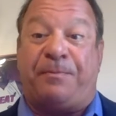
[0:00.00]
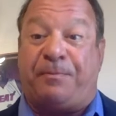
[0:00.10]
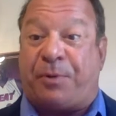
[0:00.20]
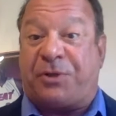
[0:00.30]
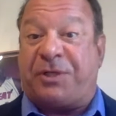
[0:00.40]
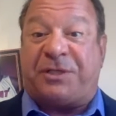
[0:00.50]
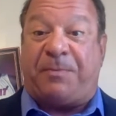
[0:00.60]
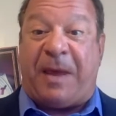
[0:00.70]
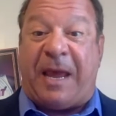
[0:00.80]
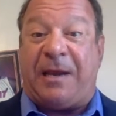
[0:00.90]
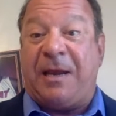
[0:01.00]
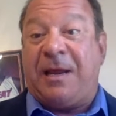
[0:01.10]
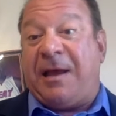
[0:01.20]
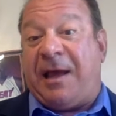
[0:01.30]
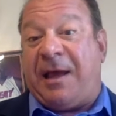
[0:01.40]
participate
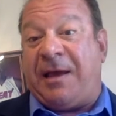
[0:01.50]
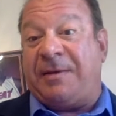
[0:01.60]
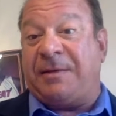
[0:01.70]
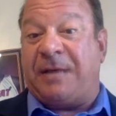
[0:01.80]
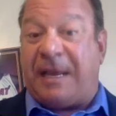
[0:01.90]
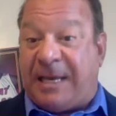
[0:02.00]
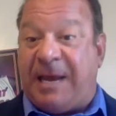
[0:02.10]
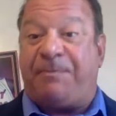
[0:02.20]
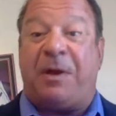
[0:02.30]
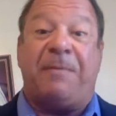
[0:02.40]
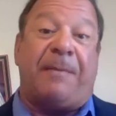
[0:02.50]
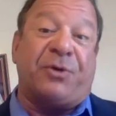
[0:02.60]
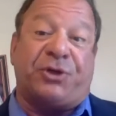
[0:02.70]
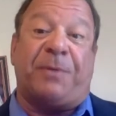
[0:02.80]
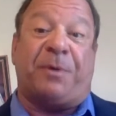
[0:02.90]
and keep their
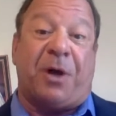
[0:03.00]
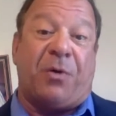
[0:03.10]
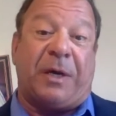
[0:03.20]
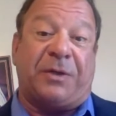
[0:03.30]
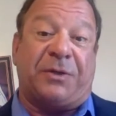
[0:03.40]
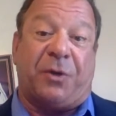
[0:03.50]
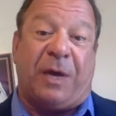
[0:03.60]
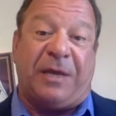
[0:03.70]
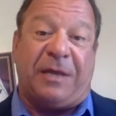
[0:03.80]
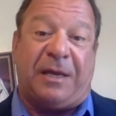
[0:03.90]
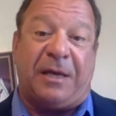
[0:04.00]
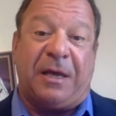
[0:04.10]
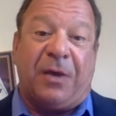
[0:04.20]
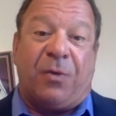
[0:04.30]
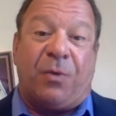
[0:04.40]
membership going. So I think
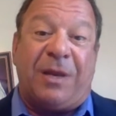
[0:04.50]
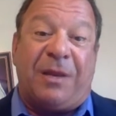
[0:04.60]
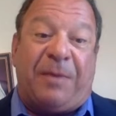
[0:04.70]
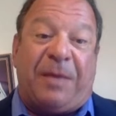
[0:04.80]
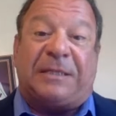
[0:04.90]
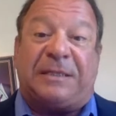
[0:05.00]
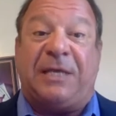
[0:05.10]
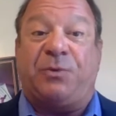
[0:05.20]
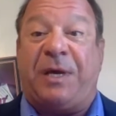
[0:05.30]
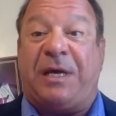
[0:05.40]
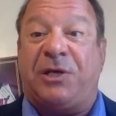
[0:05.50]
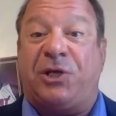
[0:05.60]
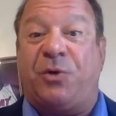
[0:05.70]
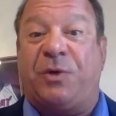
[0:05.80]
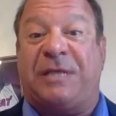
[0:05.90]
one of the biggest things we can
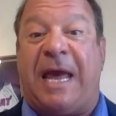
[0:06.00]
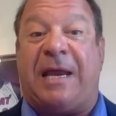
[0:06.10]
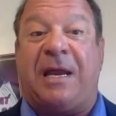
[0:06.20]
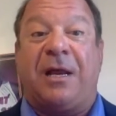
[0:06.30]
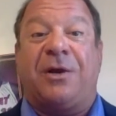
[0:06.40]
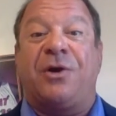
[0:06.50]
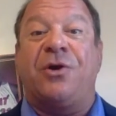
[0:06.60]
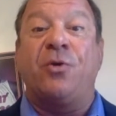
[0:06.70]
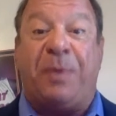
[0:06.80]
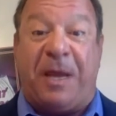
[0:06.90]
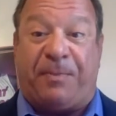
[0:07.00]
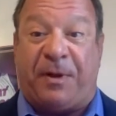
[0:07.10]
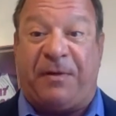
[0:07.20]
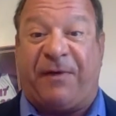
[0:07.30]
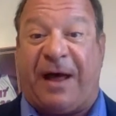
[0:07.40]
do is get new people
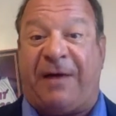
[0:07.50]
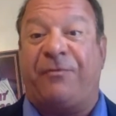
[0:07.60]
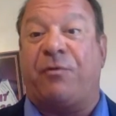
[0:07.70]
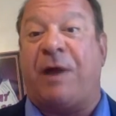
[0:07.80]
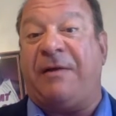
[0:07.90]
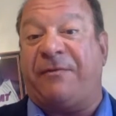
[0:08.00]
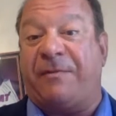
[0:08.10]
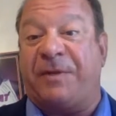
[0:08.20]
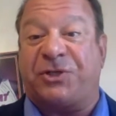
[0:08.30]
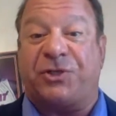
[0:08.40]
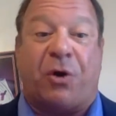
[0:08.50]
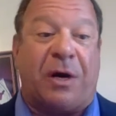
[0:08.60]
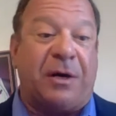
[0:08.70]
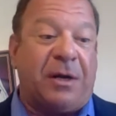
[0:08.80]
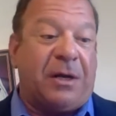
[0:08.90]
involved right from the
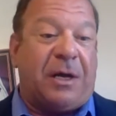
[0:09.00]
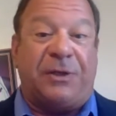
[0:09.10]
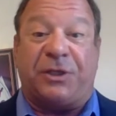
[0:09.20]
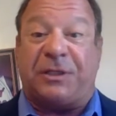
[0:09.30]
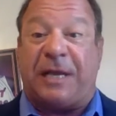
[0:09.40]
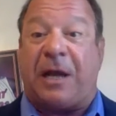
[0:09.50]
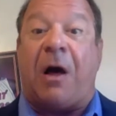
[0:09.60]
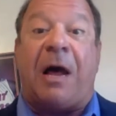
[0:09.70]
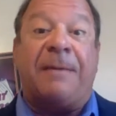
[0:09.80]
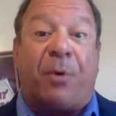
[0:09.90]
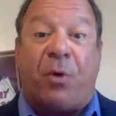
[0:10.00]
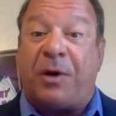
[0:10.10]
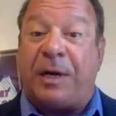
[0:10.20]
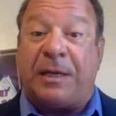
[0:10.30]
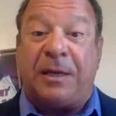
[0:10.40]
start, just like
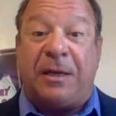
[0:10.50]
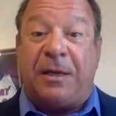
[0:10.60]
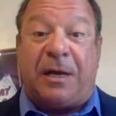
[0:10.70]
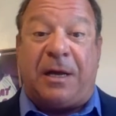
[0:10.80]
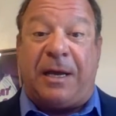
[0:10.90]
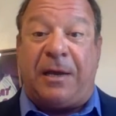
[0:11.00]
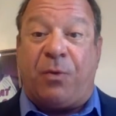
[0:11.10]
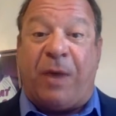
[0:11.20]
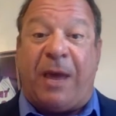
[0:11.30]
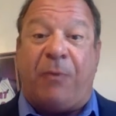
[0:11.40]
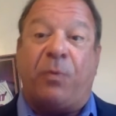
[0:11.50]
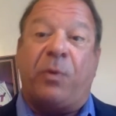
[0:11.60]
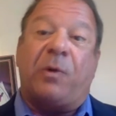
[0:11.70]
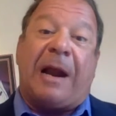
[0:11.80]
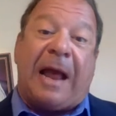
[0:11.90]
onboarding in a way where
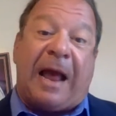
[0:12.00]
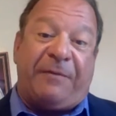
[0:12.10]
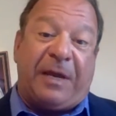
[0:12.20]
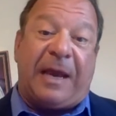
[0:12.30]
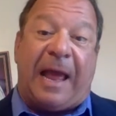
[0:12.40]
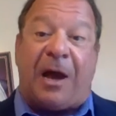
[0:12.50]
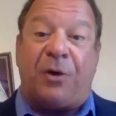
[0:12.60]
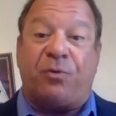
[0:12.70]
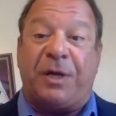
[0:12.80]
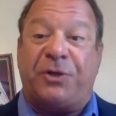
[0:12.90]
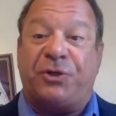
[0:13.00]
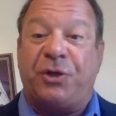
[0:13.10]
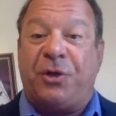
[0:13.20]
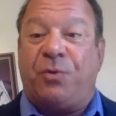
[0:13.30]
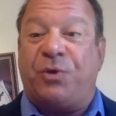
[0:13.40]
we're having an outreach.
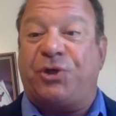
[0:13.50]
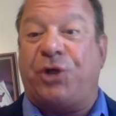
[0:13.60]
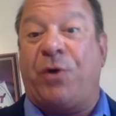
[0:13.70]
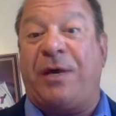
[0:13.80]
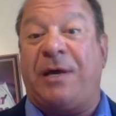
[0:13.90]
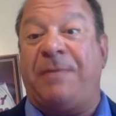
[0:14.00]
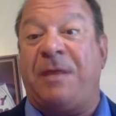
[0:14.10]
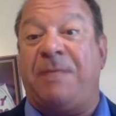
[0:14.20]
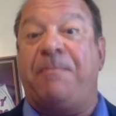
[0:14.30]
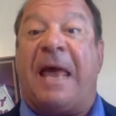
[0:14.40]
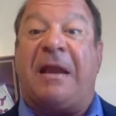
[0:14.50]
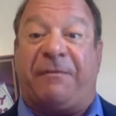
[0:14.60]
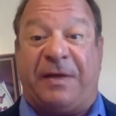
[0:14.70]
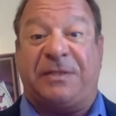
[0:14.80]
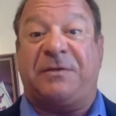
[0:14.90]
We're showing them the
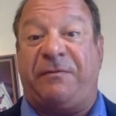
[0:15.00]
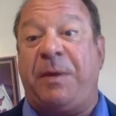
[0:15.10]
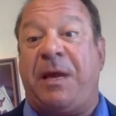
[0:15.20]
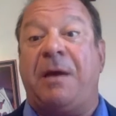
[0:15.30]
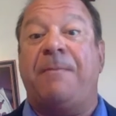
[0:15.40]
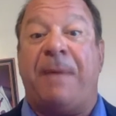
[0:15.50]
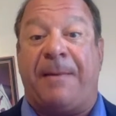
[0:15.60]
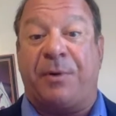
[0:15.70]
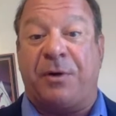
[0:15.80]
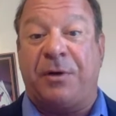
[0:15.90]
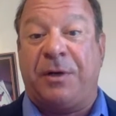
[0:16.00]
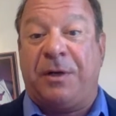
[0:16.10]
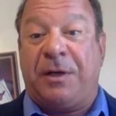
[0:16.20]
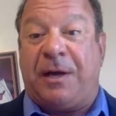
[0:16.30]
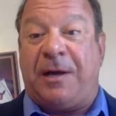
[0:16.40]
benefits of being a member
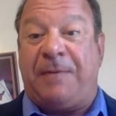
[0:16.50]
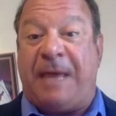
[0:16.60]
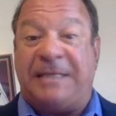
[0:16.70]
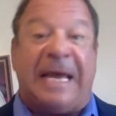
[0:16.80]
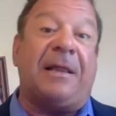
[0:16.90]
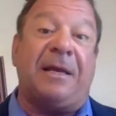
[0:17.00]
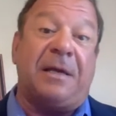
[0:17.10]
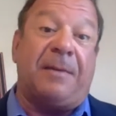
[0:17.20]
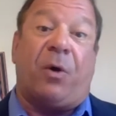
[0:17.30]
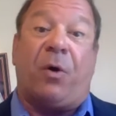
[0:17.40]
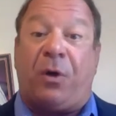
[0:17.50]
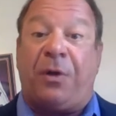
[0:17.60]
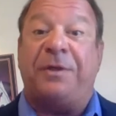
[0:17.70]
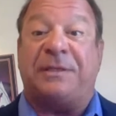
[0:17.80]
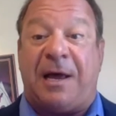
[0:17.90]
and telling them all
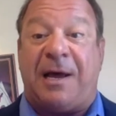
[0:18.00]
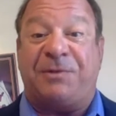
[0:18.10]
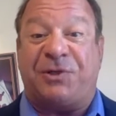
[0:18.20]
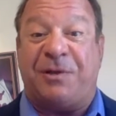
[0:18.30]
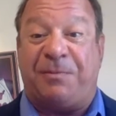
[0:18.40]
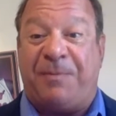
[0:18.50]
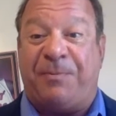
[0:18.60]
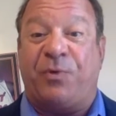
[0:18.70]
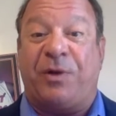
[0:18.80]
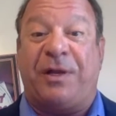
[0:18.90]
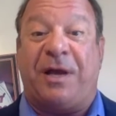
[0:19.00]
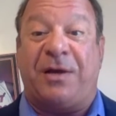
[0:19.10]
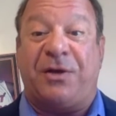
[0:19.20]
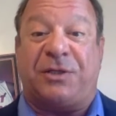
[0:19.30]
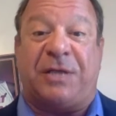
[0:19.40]
the time so that people really
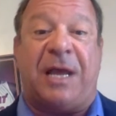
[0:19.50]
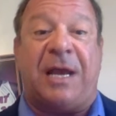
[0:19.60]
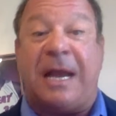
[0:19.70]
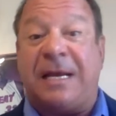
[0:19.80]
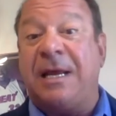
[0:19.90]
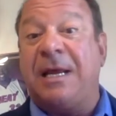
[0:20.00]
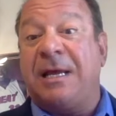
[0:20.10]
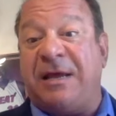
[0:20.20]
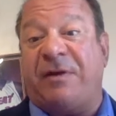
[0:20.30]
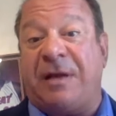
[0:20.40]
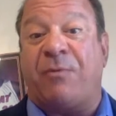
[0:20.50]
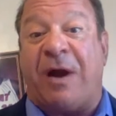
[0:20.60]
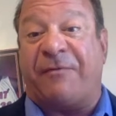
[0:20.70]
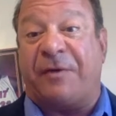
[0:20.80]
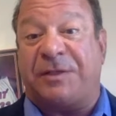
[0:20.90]
understand, and then giving them
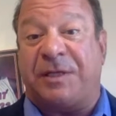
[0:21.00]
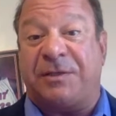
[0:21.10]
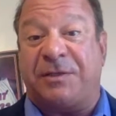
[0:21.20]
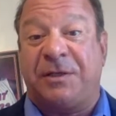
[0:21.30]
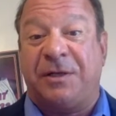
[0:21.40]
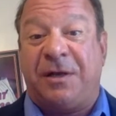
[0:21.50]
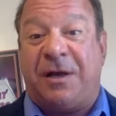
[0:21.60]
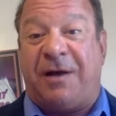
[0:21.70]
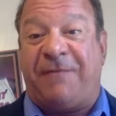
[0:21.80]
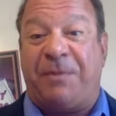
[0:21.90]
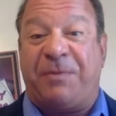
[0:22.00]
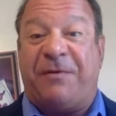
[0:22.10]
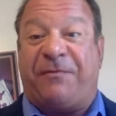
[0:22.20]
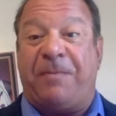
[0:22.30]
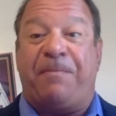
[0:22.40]
references of the
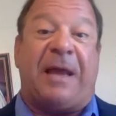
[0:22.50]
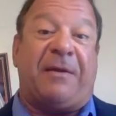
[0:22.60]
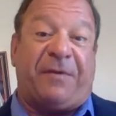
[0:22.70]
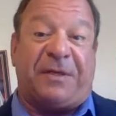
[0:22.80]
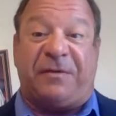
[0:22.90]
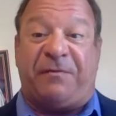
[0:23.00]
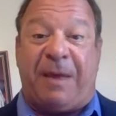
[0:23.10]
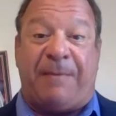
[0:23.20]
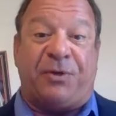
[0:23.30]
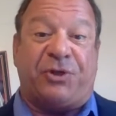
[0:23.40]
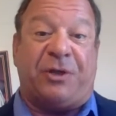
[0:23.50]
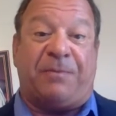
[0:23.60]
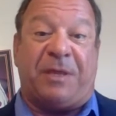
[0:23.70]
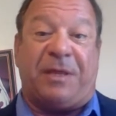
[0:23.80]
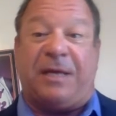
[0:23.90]
different benefits of membership,
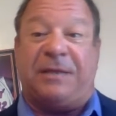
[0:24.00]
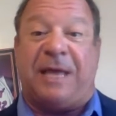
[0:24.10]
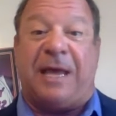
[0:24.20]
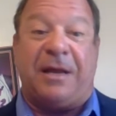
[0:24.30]
the things that